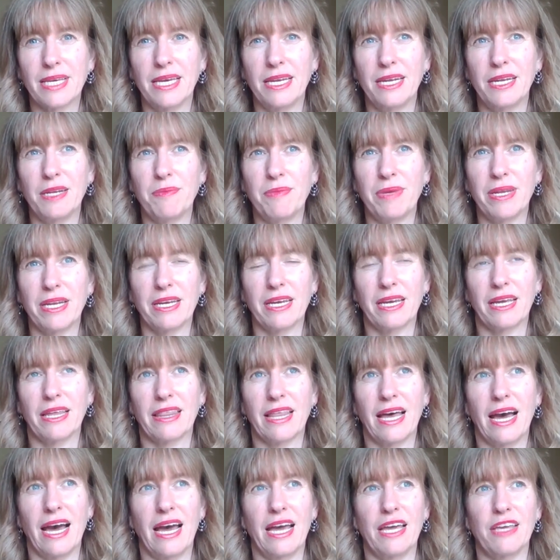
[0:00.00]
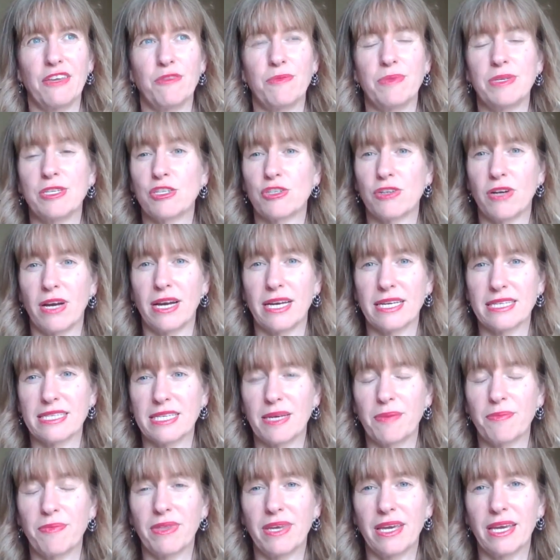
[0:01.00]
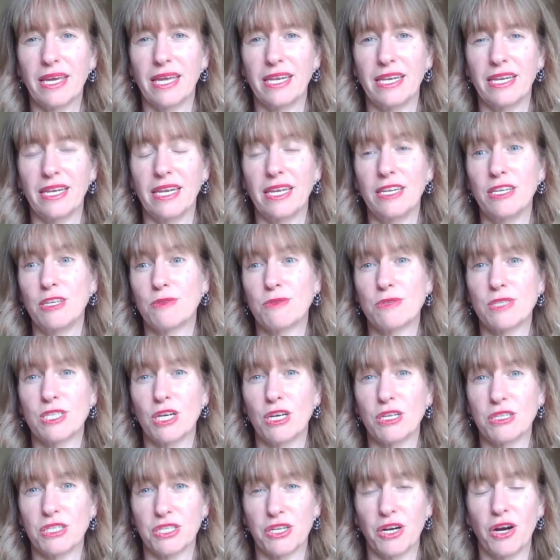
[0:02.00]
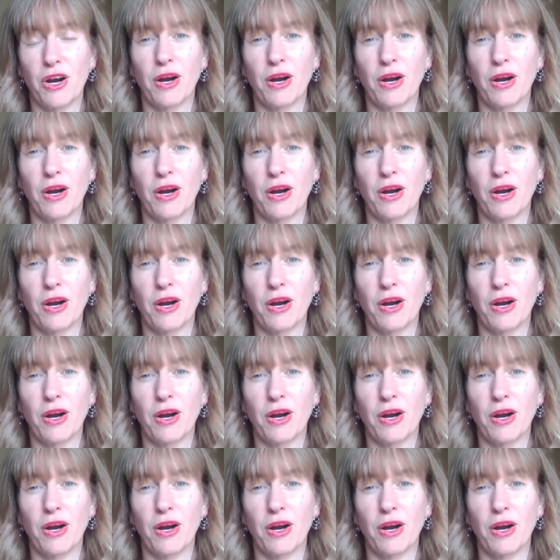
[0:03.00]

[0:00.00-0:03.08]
in admitting that you've been trying something and your results